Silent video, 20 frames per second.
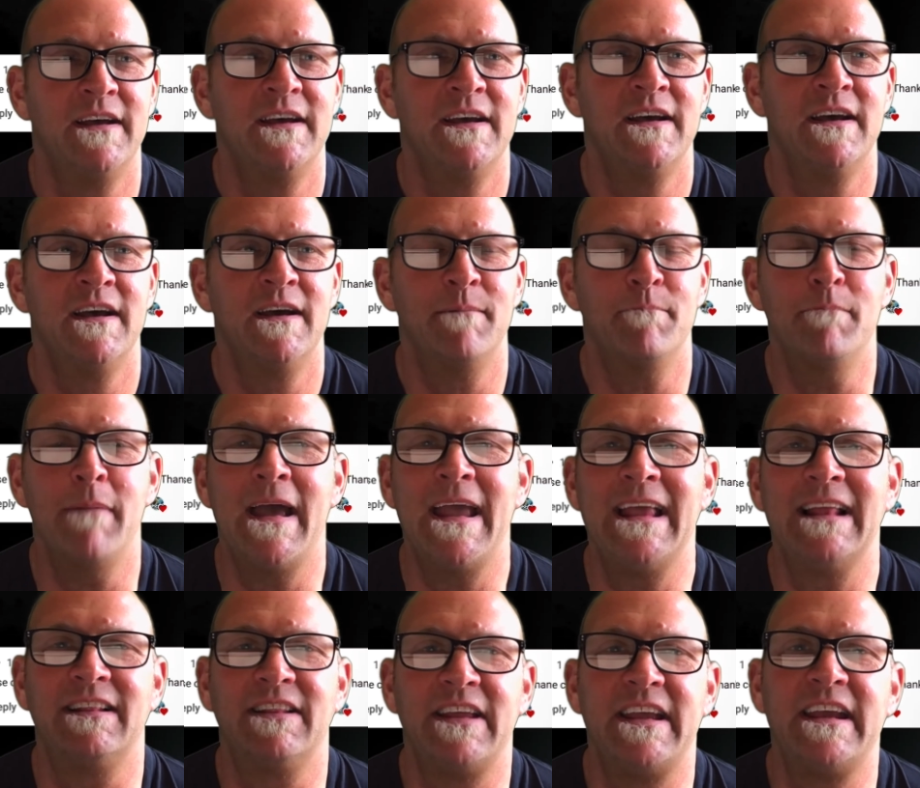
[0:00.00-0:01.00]
Mei
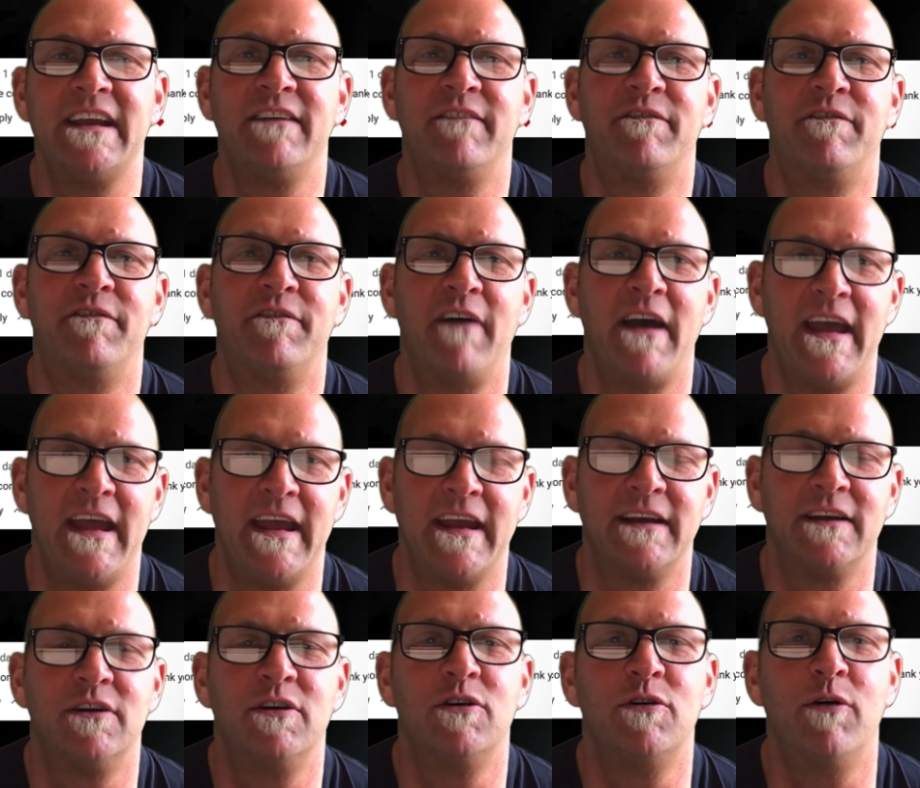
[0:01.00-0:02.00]
Ling Feng,
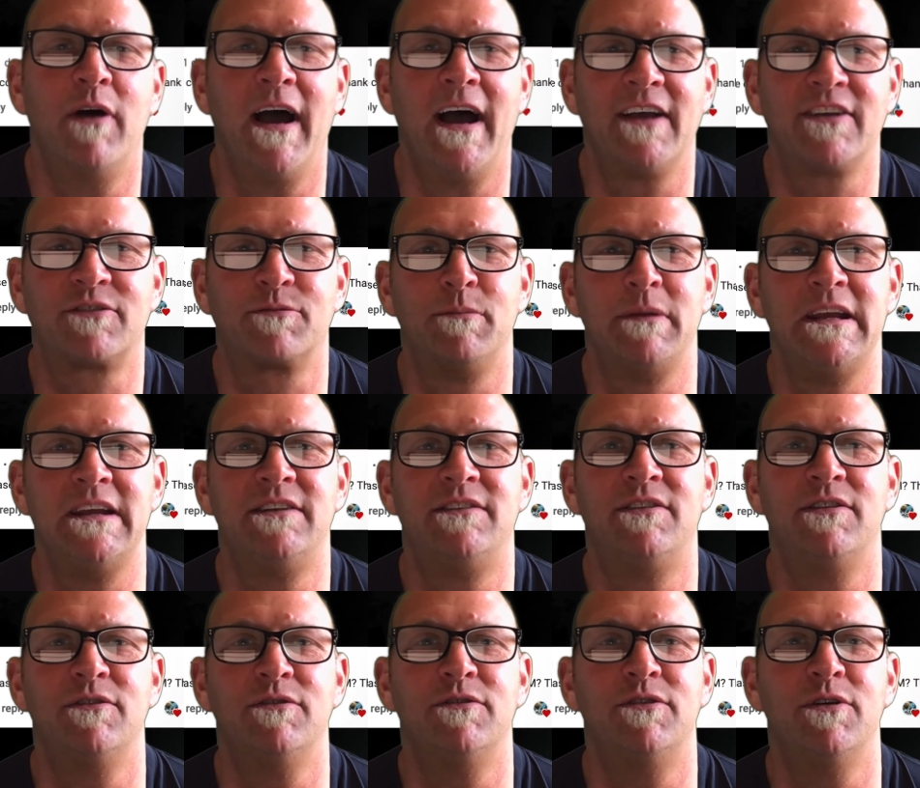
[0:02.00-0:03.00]
who asked me
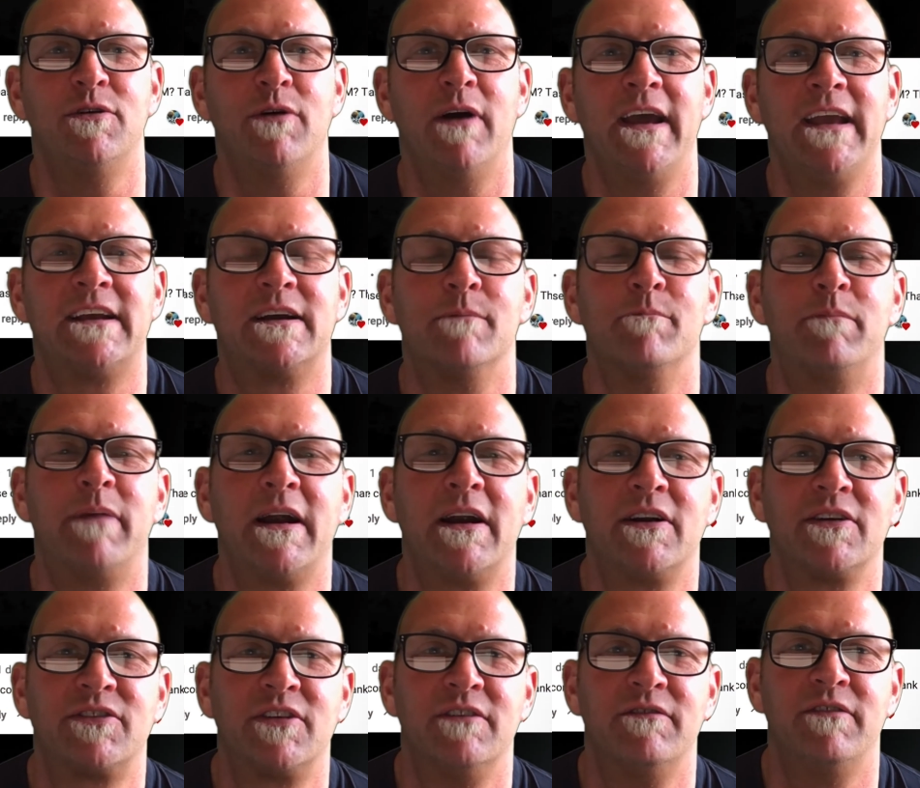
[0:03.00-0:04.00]
to do a
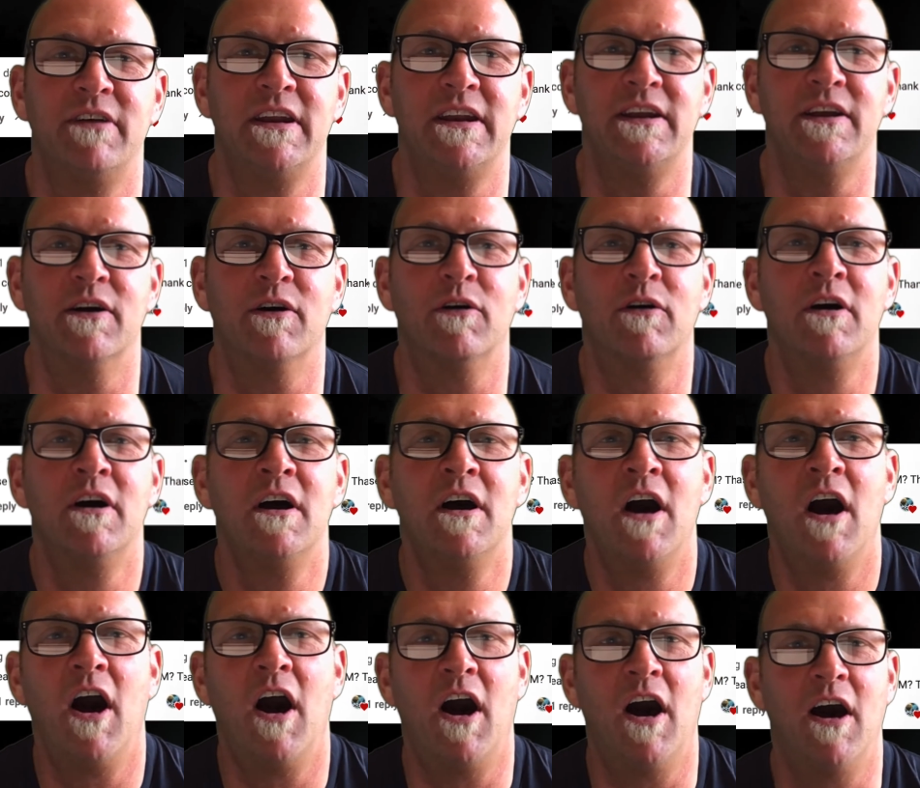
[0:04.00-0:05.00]
comparison video
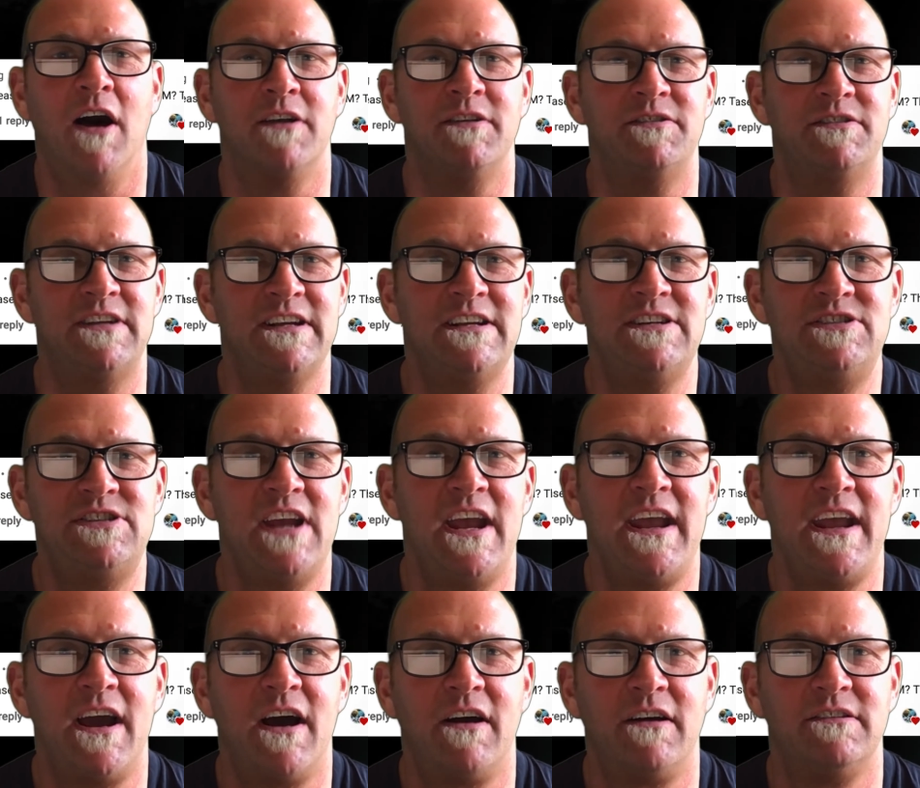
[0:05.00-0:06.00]
on
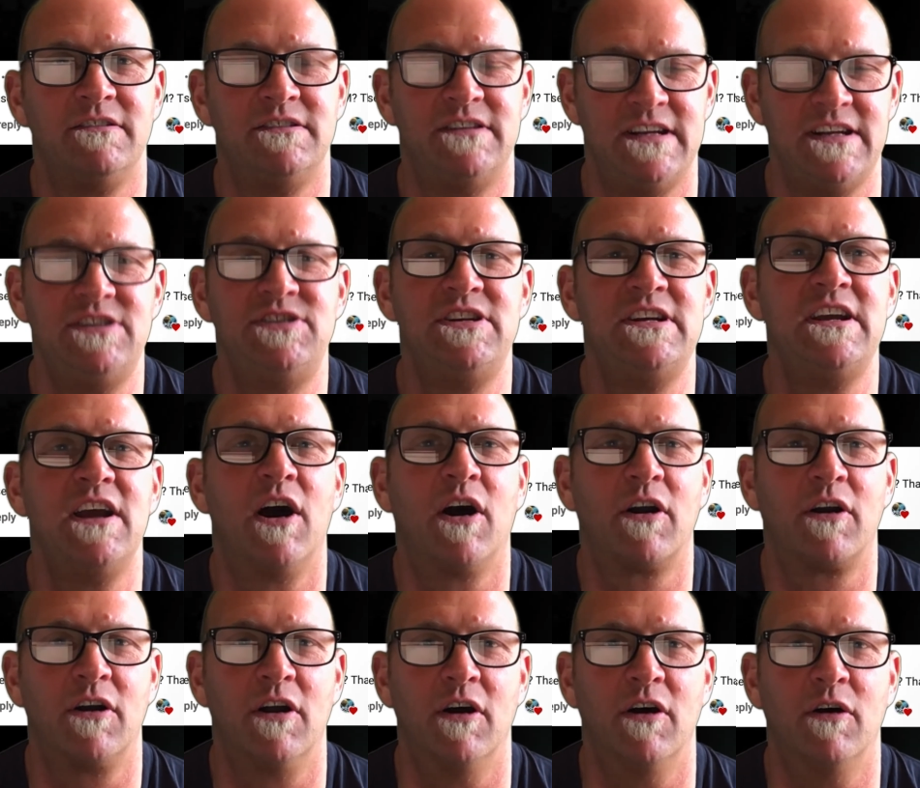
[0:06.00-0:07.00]

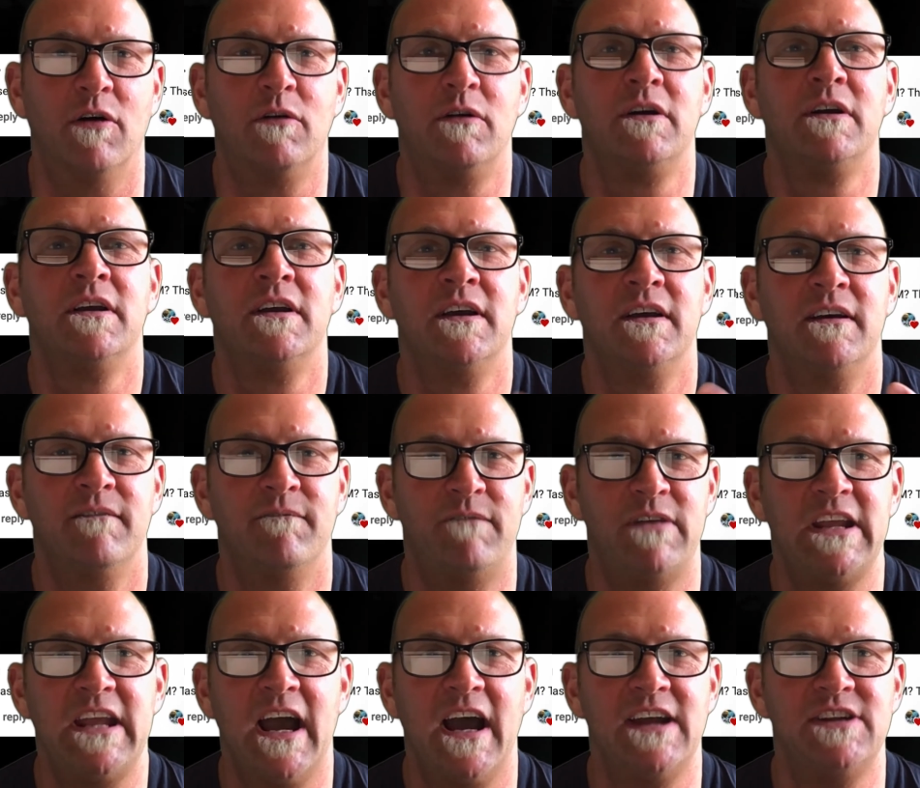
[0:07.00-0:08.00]
DGRO,
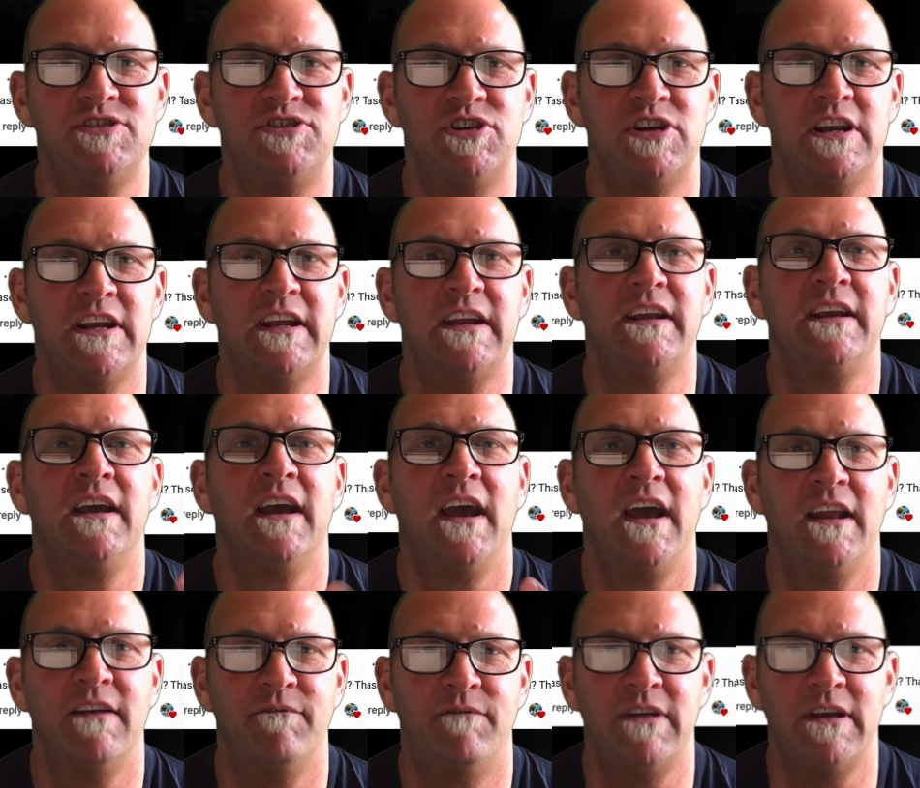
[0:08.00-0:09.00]
VIG,
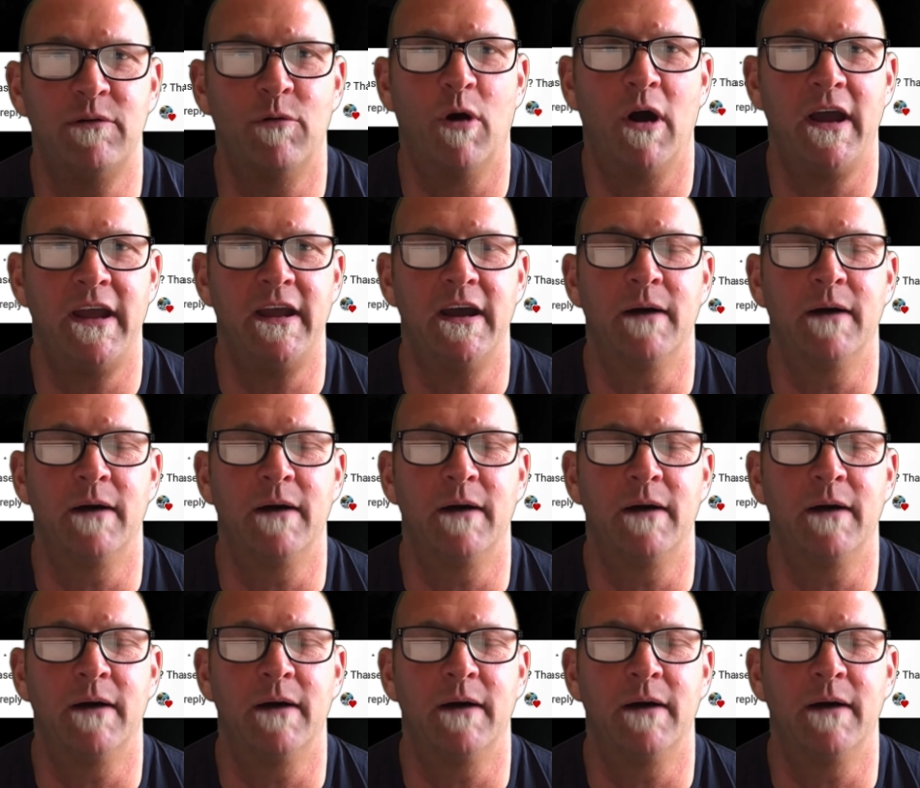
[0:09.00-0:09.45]
and VYM.